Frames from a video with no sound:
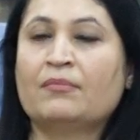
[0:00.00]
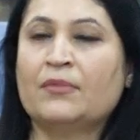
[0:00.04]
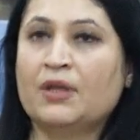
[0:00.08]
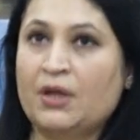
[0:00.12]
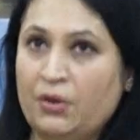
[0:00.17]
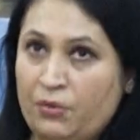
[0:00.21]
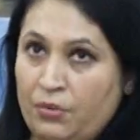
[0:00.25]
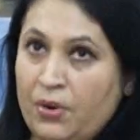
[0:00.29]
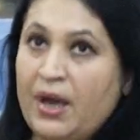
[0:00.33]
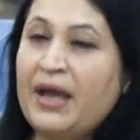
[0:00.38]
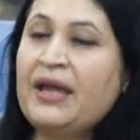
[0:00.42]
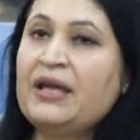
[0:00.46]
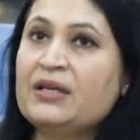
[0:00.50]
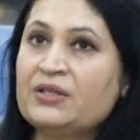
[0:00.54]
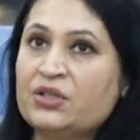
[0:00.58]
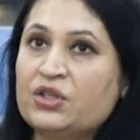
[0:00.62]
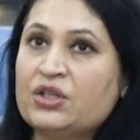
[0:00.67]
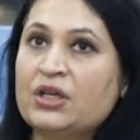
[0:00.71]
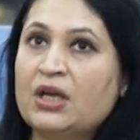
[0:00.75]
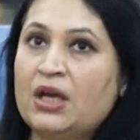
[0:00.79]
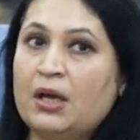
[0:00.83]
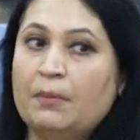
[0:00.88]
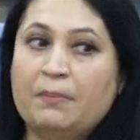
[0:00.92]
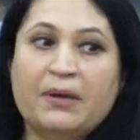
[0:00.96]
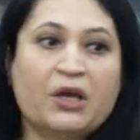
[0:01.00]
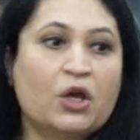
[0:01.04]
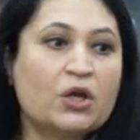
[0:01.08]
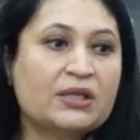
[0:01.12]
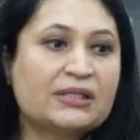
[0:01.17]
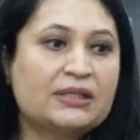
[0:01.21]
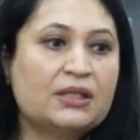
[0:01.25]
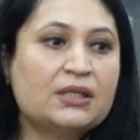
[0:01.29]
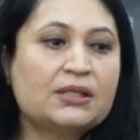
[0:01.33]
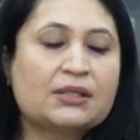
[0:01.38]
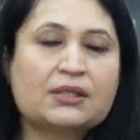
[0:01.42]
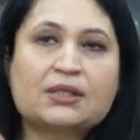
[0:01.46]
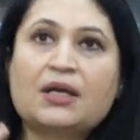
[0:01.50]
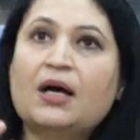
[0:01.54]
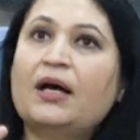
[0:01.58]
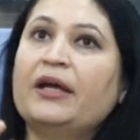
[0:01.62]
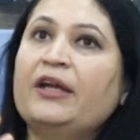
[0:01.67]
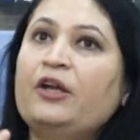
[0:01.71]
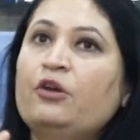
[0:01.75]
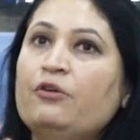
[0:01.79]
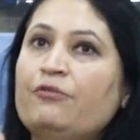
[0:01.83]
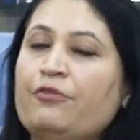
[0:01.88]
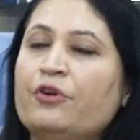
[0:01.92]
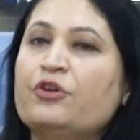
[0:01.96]
Right? Because this
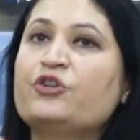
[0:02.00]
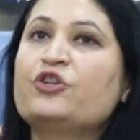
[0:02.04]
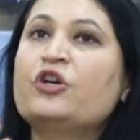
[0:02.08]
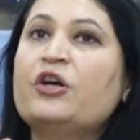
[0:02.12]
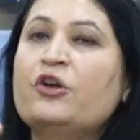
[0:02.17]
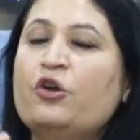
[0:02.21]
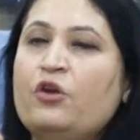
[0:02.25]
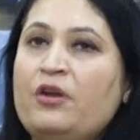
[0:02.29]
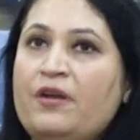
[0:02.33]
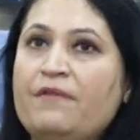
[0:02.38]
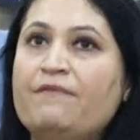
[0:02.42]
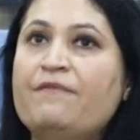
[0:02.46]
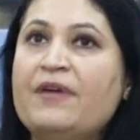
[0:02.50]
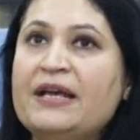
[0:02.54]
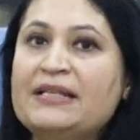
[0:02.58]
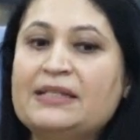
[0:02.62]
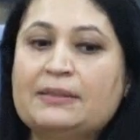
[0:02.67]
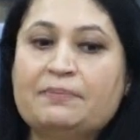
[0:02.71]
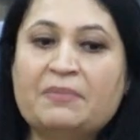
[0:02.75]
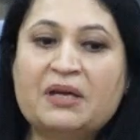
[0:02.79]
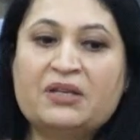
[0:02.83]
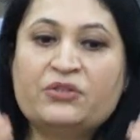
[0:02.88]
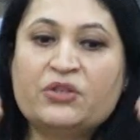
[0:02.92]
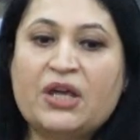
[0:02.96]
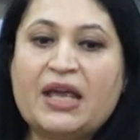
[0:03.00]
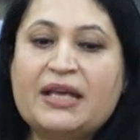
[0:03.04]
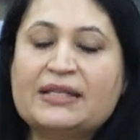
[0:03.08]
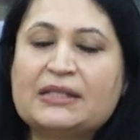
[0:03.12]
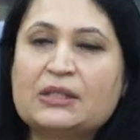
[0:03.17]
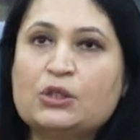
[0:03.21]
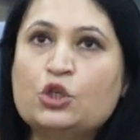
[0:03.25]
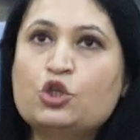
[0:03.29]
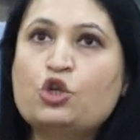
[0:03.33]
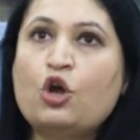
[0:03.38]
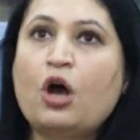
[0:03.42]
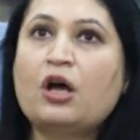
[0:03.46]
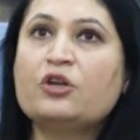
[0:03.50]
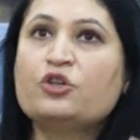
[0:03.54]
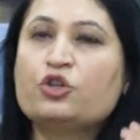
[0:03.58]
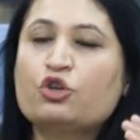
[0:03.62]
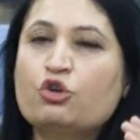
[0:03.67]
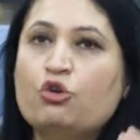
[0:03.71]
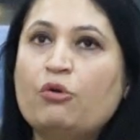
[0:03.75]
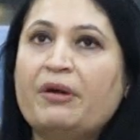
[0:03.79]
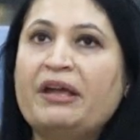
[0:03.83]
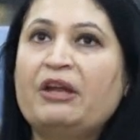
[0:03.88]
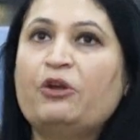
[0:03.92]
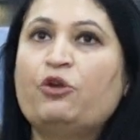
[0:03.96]
kind of return on investment is not
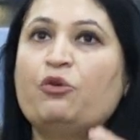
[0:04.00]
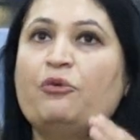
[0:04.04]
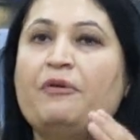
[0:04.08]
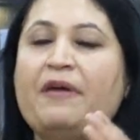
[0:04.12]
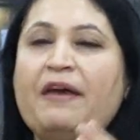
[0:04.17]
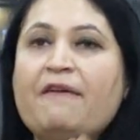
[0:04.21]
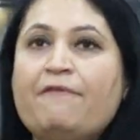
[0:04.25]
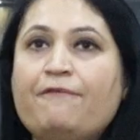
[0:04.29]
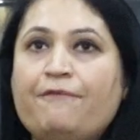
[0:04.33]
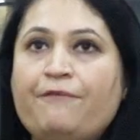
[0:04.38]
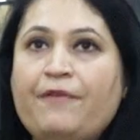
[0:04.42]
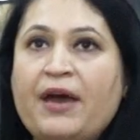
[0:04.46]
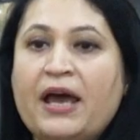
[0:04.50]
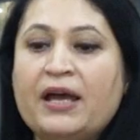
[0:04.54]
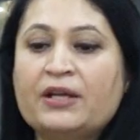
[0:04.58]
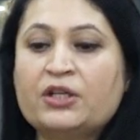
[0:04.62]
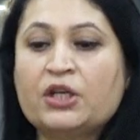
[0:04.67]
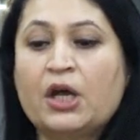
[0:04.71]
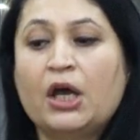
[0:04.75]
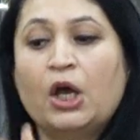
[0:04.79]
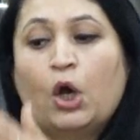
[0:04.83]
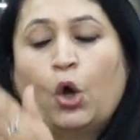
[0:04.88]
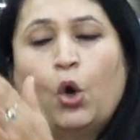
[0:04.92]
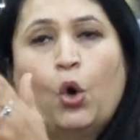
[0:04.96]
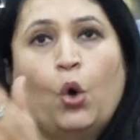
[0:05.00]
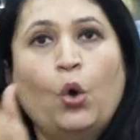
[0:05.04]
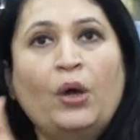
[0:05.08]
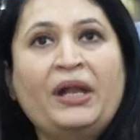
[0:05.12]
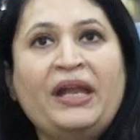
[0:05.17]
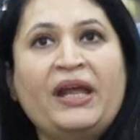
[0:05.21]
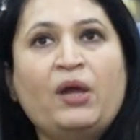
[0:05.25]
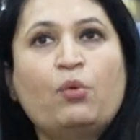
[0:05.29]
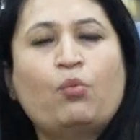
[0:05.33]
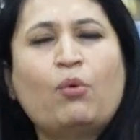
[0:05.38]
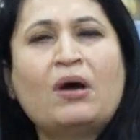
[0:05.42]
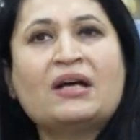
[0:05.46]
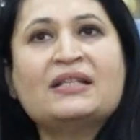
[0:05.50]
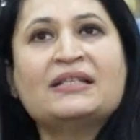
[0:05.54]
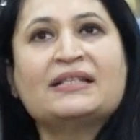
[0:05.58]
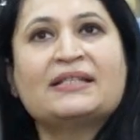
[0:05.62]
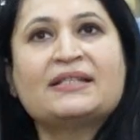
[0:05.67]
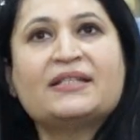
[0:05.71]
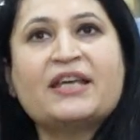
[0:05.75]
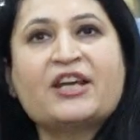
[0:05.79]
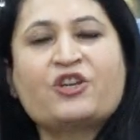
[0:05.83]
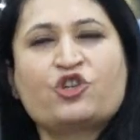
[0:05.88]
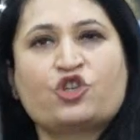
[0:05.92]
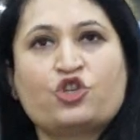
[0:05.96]
going to affect only one
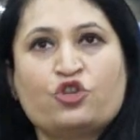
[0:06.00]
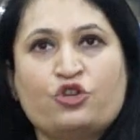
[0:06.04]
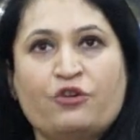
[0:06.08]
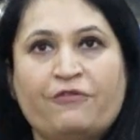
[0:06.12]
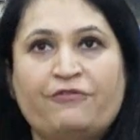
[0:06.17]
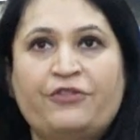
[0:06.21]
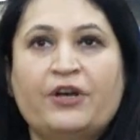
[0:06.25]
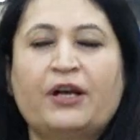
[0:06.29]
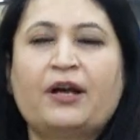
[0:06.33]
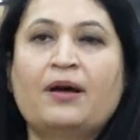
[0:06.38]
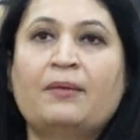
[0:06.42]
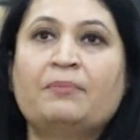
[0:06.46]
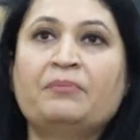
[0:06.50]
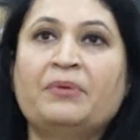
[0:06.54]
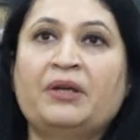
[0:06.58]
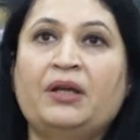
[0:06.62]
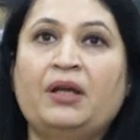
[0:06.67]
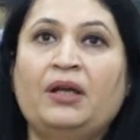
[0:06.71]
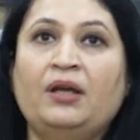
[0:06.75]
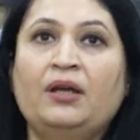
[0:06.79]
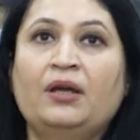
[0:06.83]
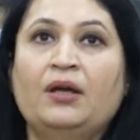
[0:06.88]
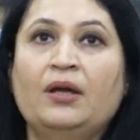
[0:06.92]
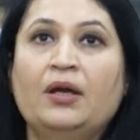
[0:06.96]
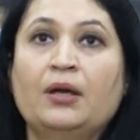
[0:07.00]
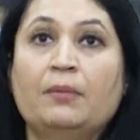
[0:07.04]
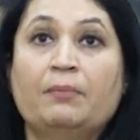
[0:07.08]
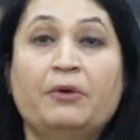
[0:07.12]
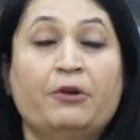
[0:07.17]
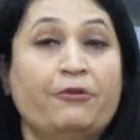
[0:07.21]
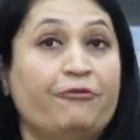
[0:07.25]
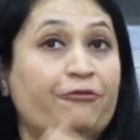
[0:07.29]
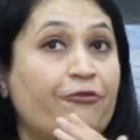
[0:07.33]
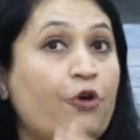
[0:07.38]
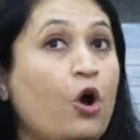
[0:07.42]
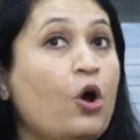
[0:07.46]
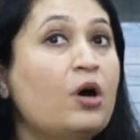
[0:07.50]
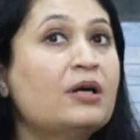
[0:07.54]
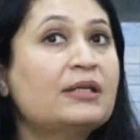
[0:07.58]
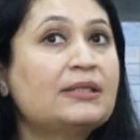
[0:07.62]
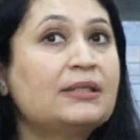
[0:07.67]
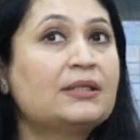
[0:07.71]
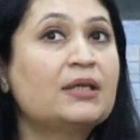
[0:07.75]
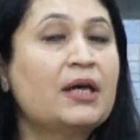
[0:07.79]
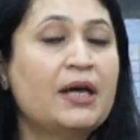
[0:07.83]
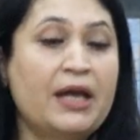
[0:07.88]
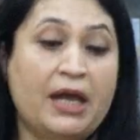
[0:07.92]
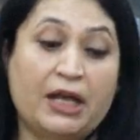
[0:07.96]
section of the company. But of
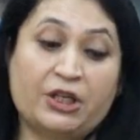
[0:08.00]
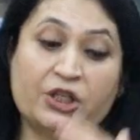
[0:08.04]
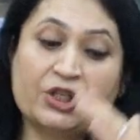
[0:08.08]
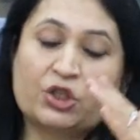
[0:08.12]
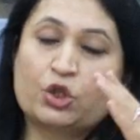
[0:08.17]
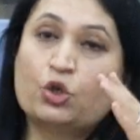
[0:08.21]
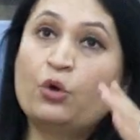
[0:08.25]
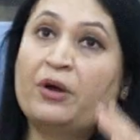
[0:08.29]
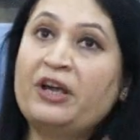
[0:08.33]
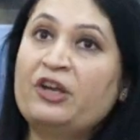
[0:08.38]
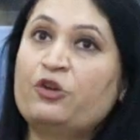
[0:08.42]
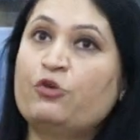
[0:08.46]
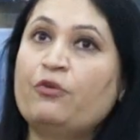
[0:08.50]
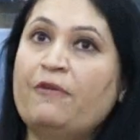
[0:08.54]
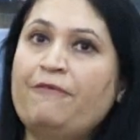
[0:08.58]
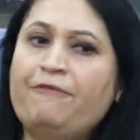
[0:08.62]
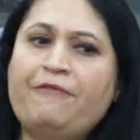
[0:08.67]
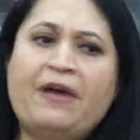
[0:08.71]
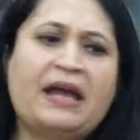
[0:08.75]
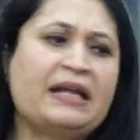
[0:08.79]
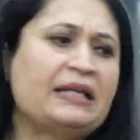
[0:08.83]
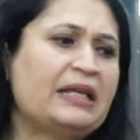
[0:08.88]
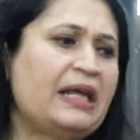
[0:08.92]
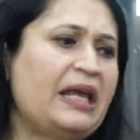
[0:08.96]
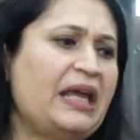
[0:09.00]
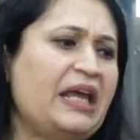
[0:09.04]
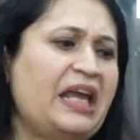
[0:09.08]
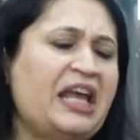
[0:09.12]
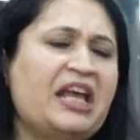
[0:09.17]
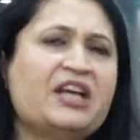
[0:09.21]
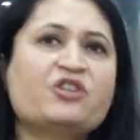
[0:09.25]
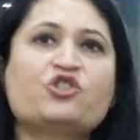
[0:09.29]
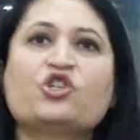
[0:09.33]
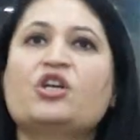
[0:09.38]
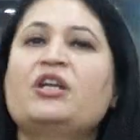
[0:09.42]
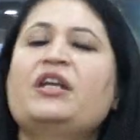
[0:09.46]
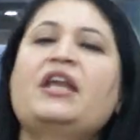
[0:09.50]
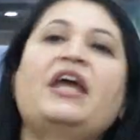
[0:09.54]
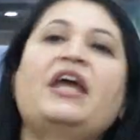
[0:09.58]
course, it is going to affect each and